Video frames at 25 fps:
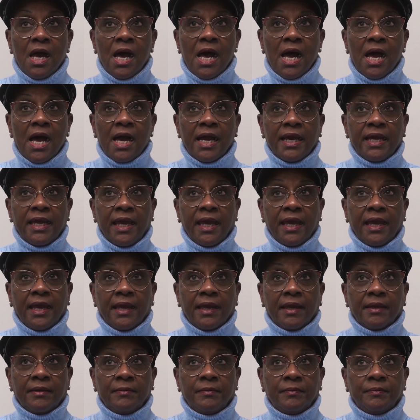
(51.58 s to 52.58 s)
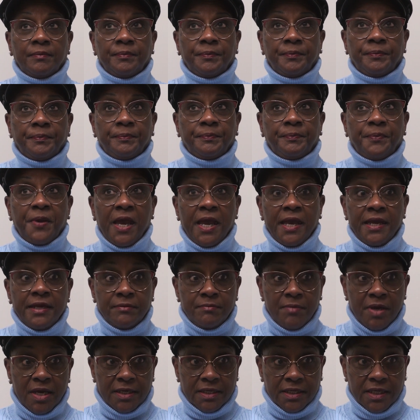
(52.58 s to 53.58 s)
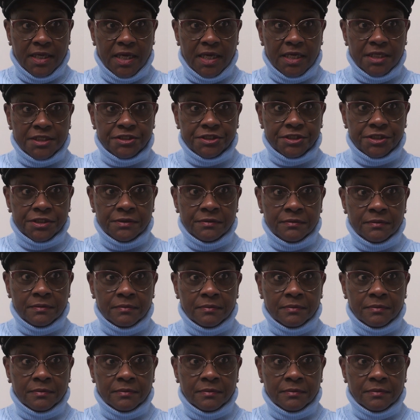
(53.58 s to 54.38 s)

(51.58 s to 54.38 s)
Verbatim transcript: I had pain medication,